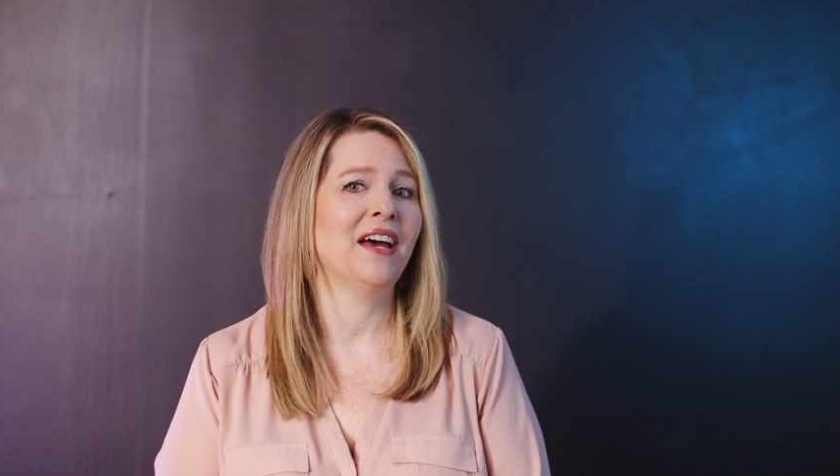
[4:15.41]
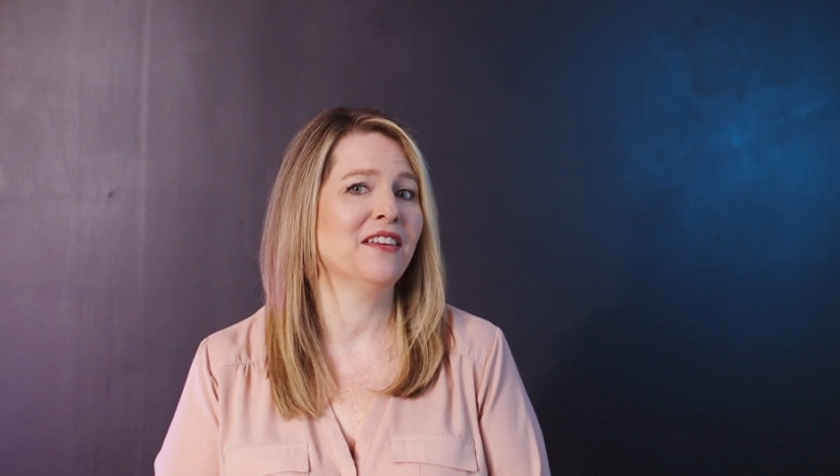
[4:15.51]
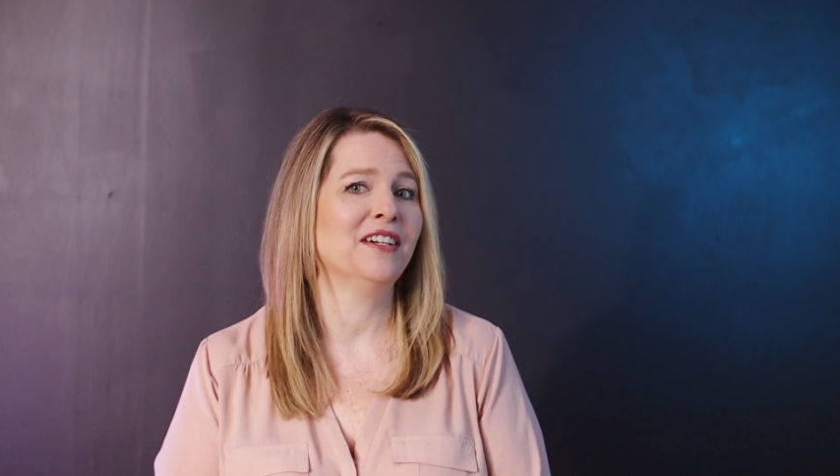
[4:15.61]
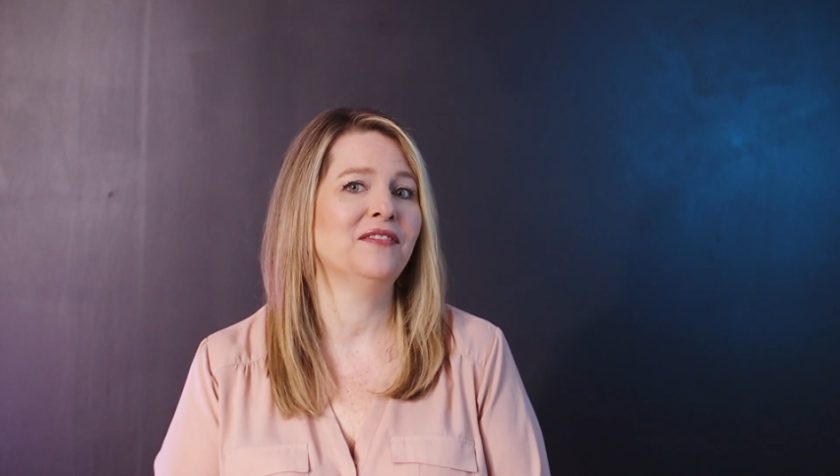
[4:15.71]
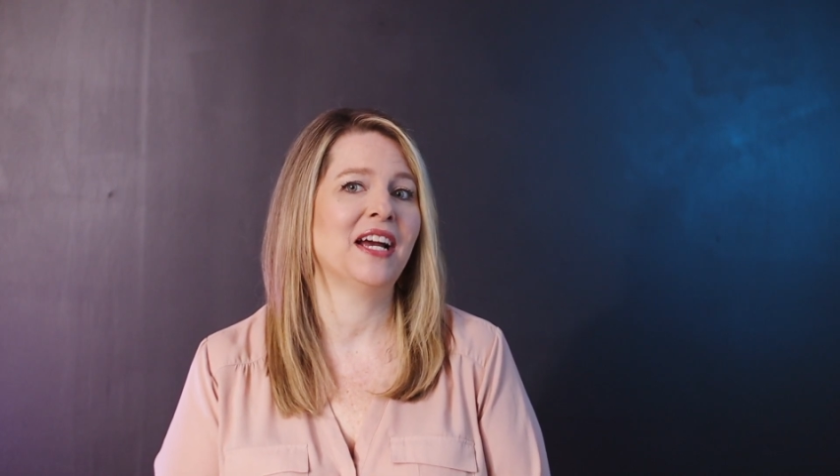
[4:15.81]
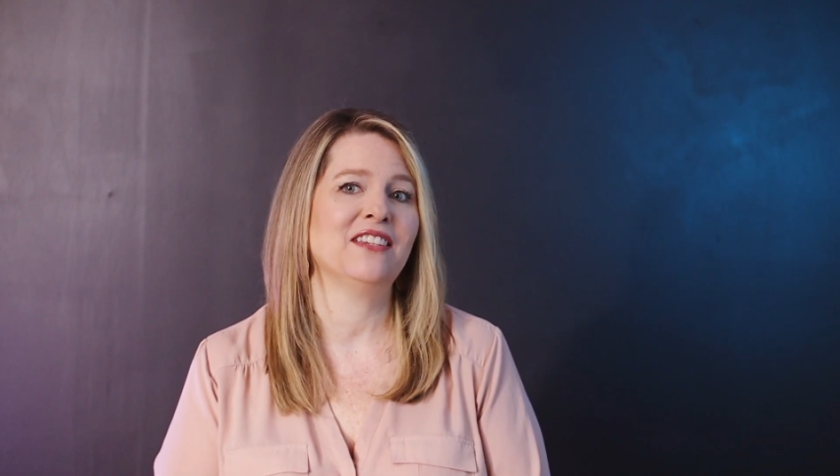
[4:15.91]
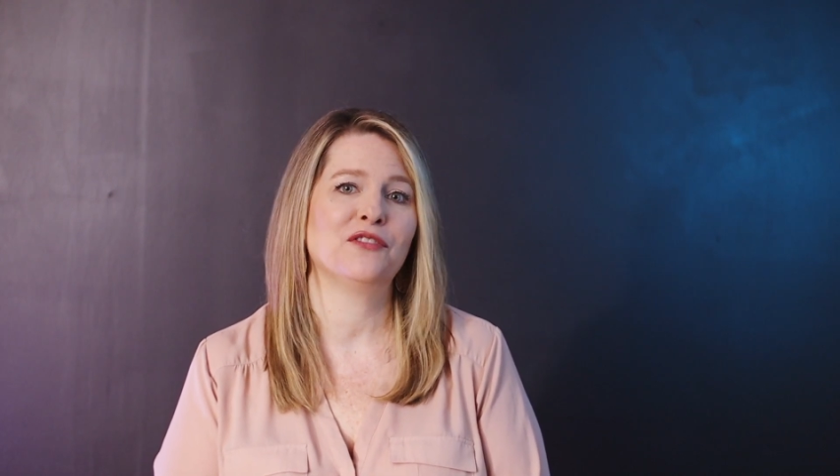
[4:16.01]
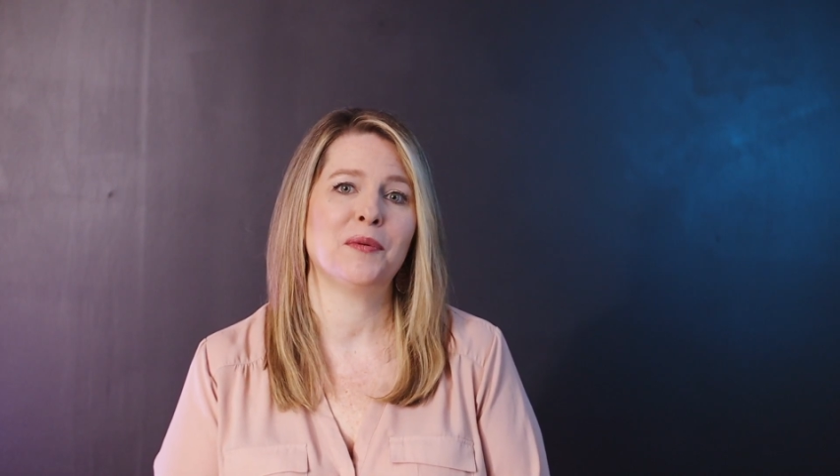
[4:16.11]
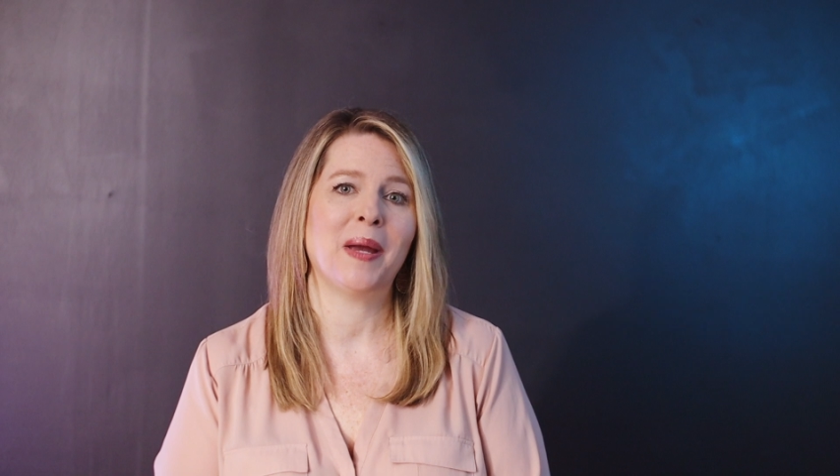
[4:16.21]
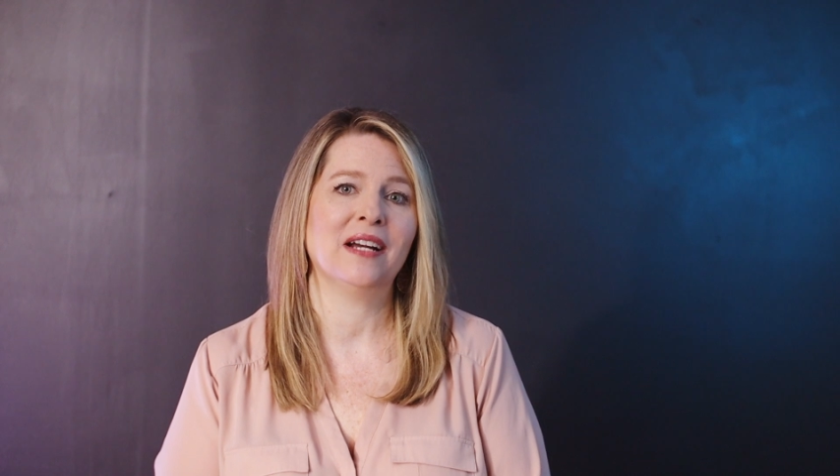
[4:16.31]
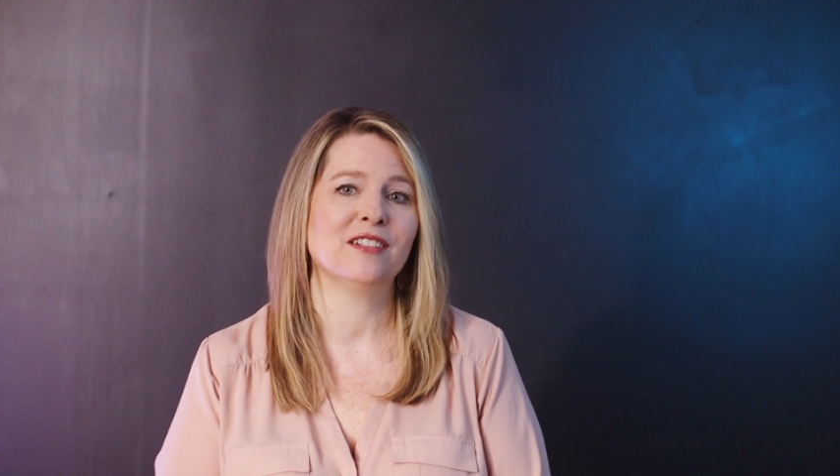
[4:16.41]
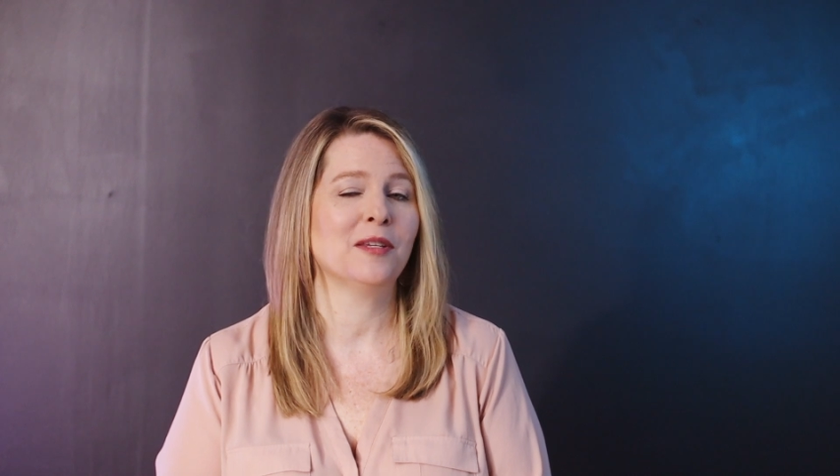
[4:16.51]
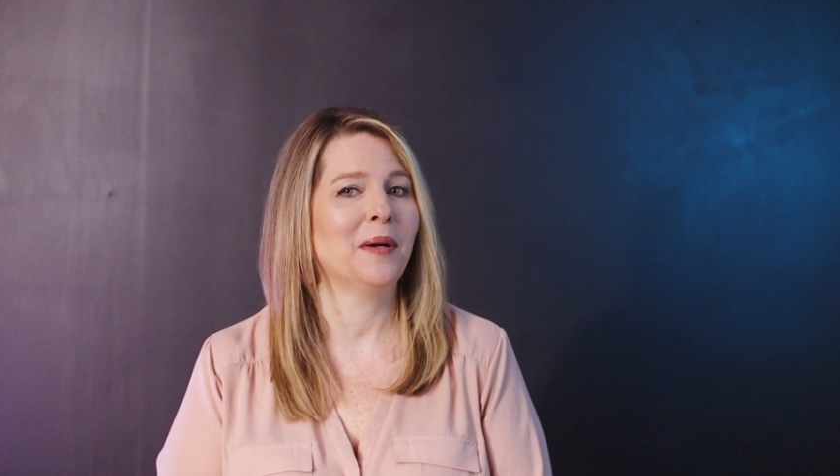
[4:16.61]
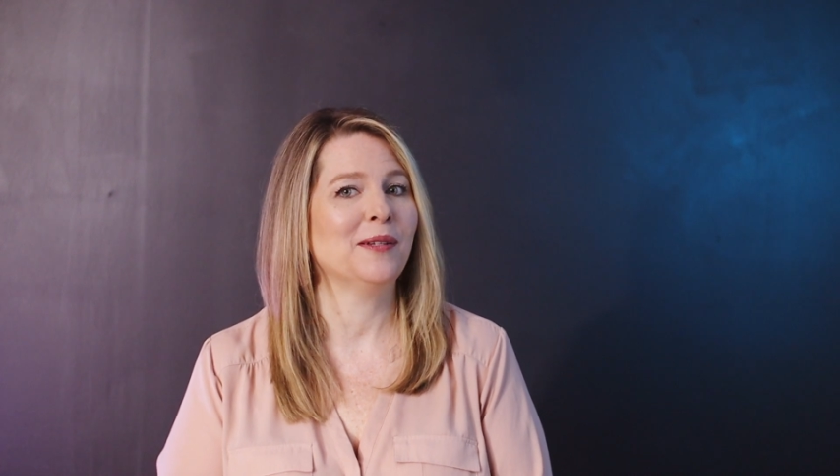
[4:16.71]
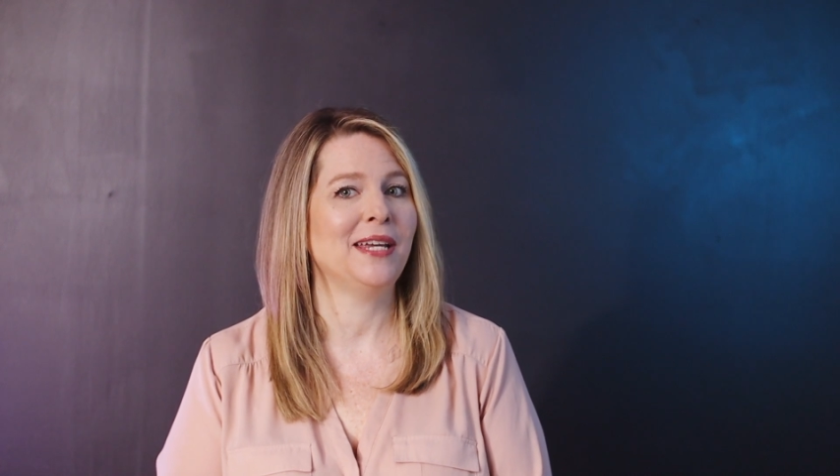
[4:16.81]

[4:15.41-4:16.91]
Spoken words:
other advice for parents about